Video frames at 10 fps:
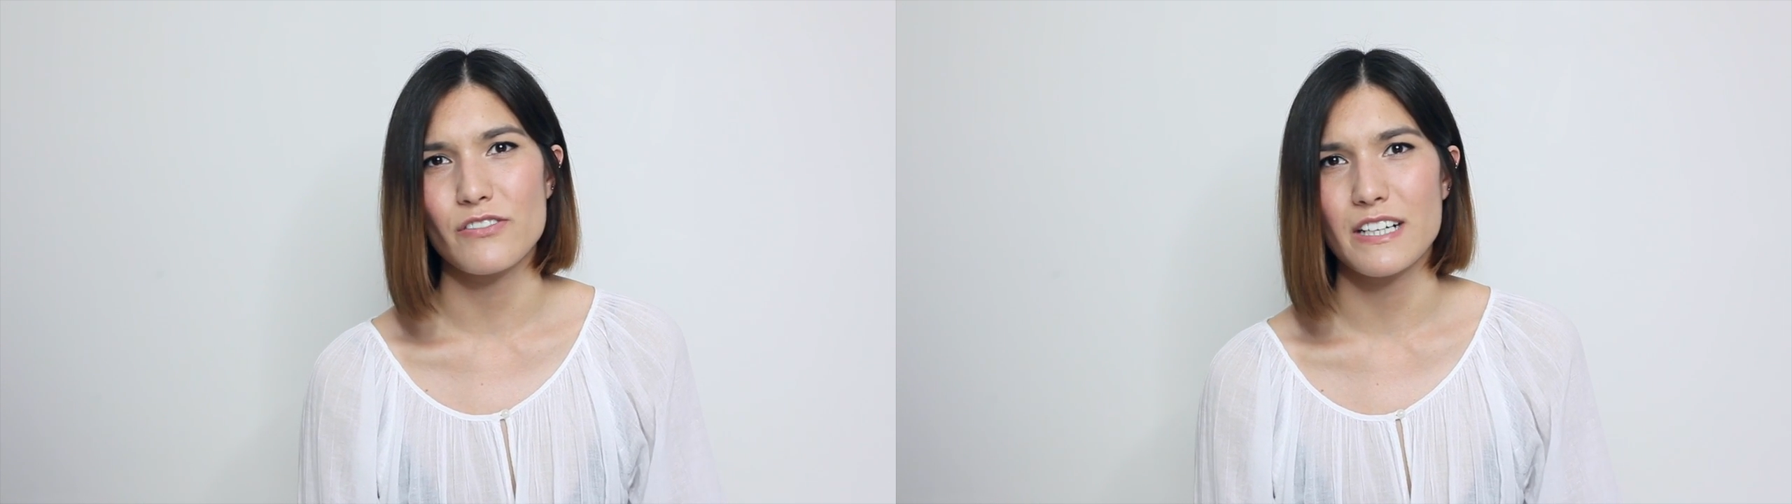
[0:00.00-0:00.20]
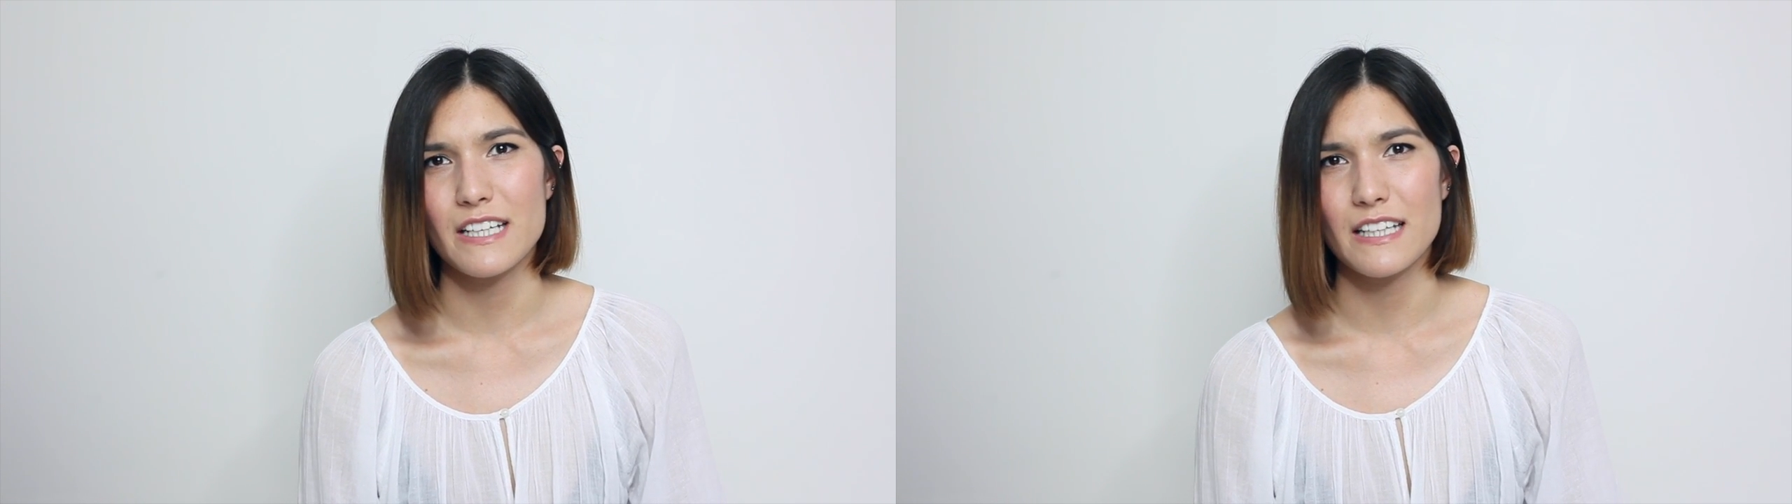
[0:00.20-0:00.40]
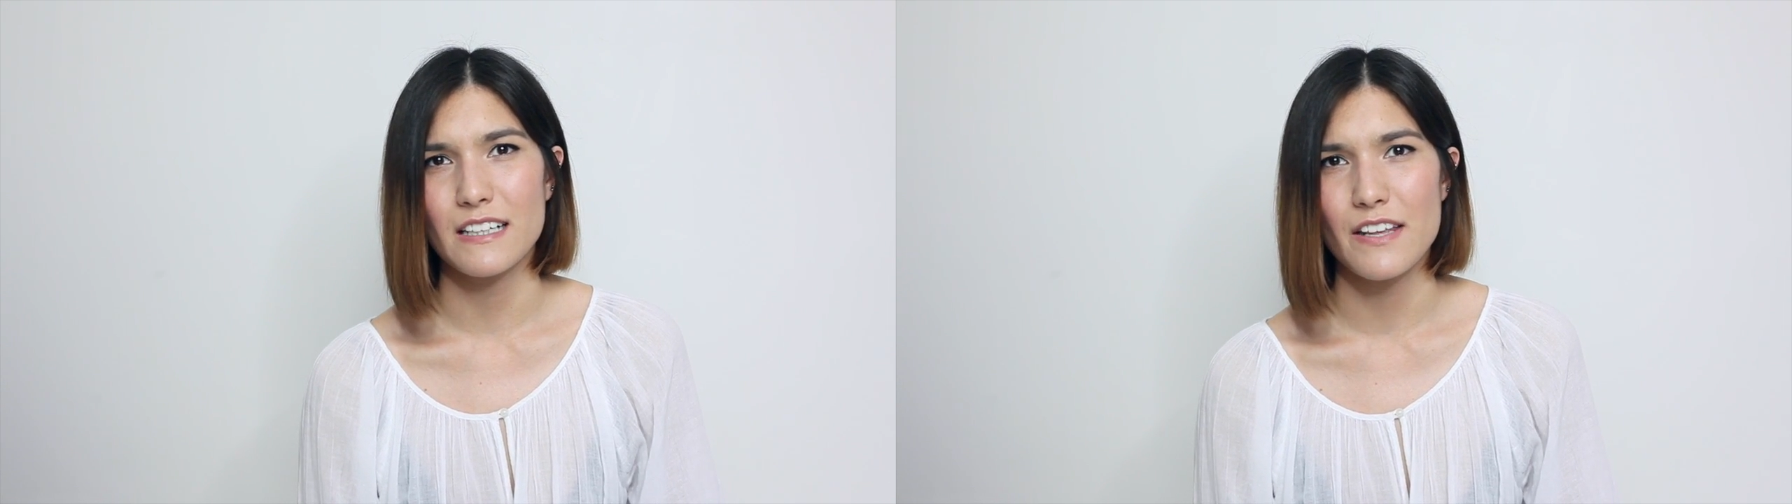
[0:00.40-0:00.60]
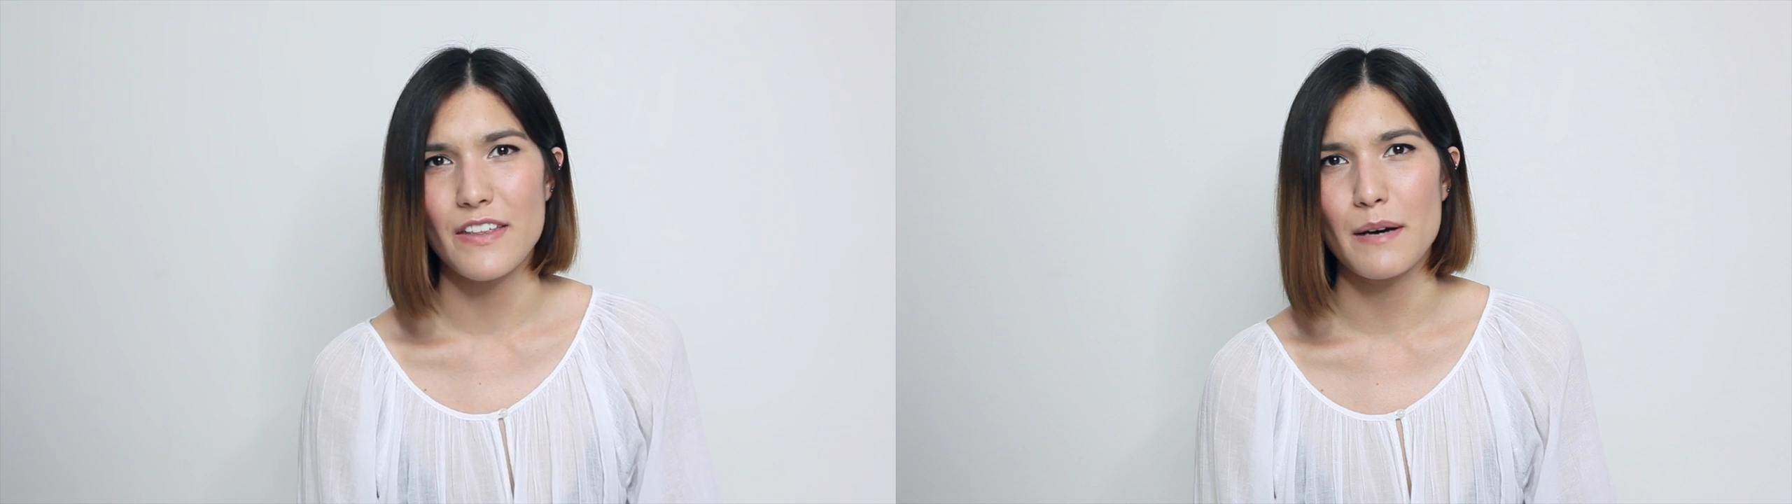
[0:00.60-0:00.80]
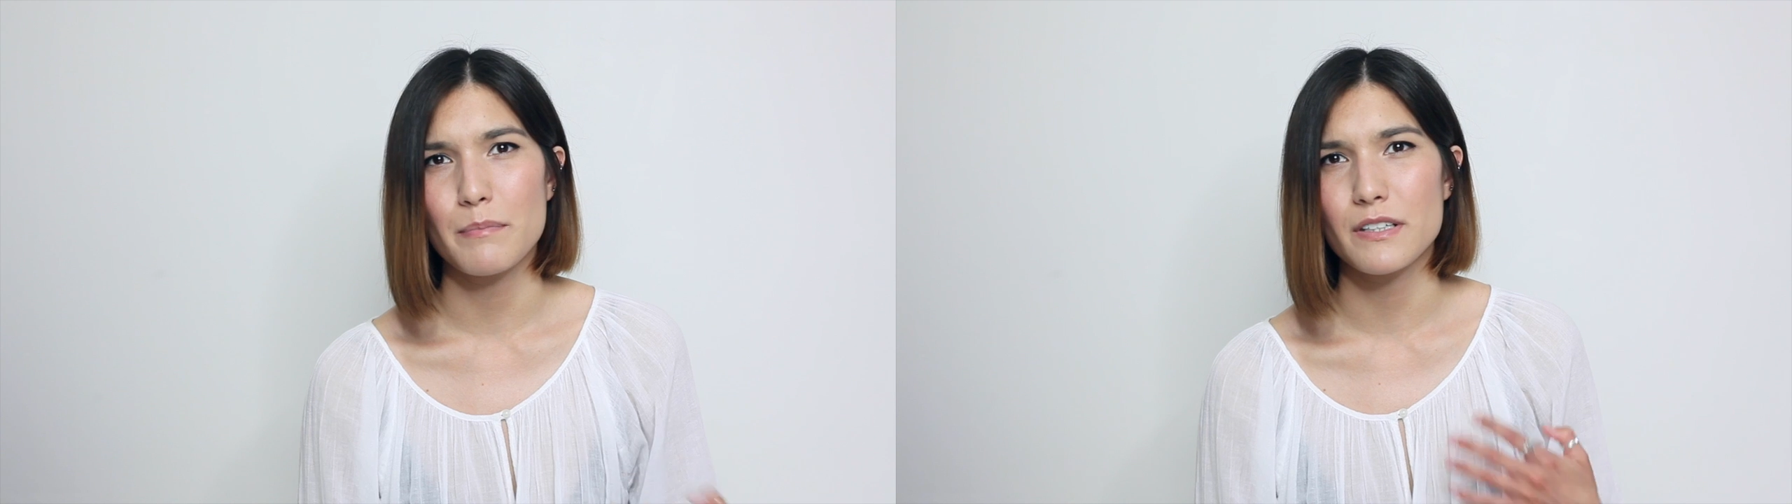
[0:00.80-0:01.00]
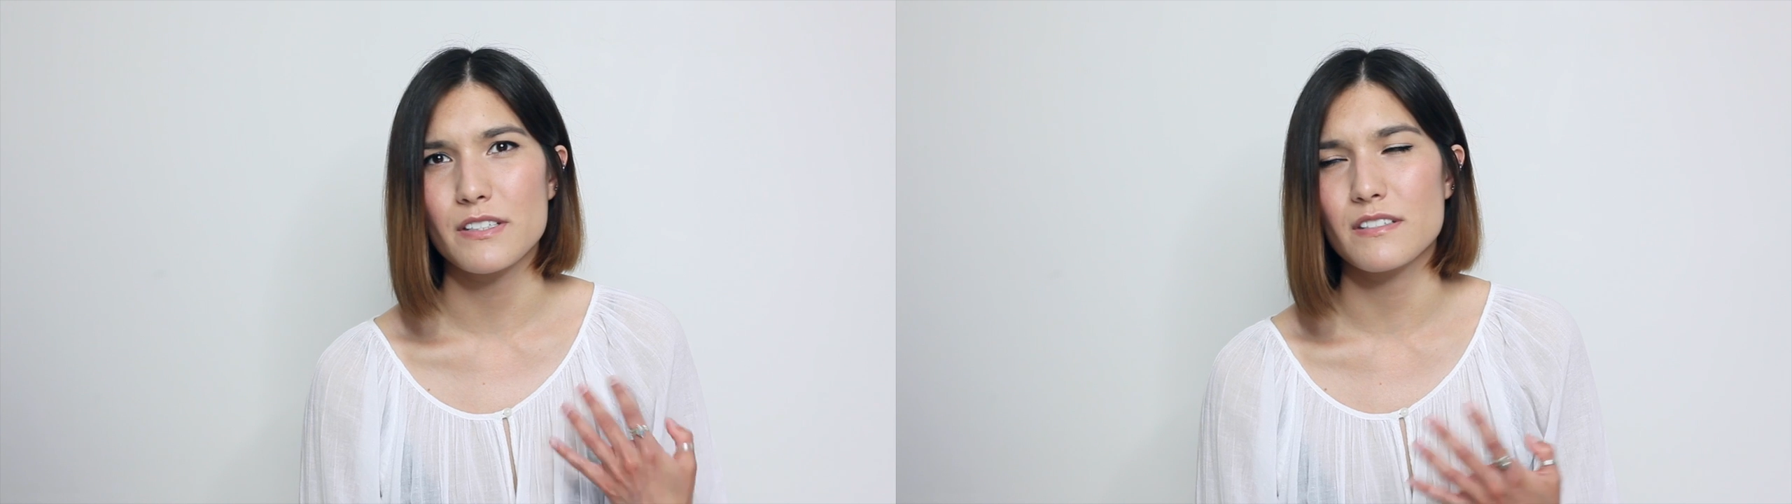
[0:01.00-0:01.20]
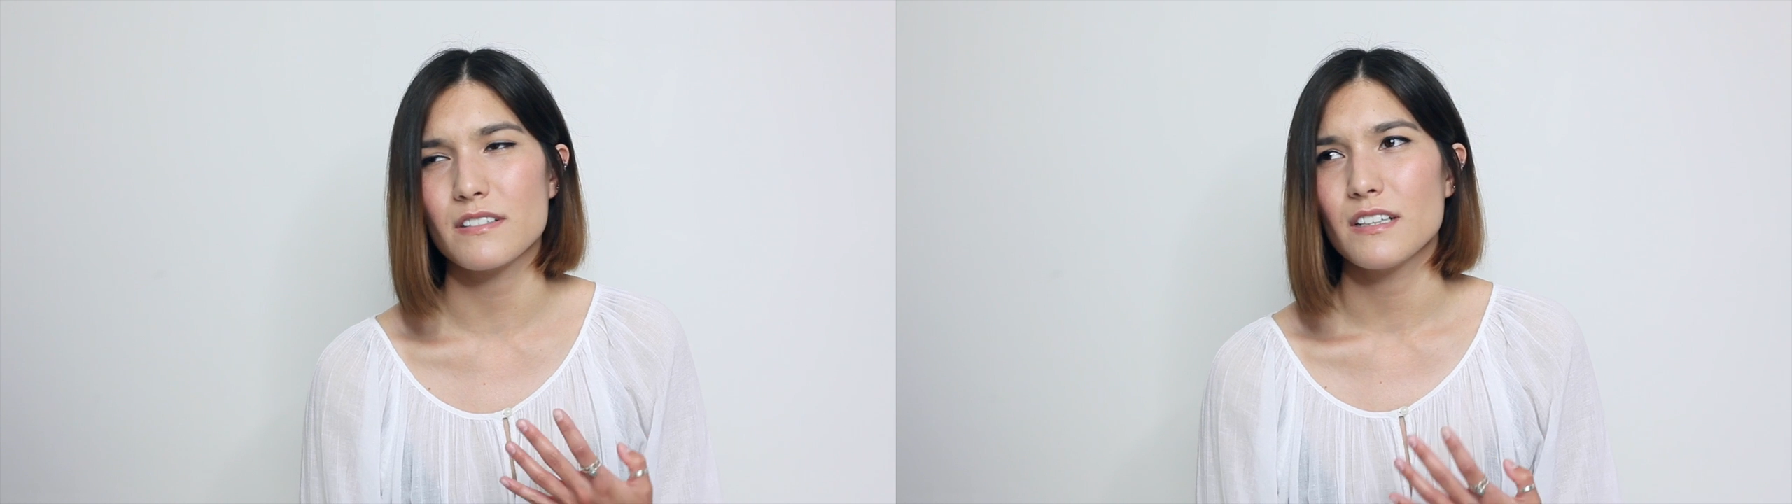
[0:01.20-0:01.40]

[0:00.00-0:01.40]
or anything like that, but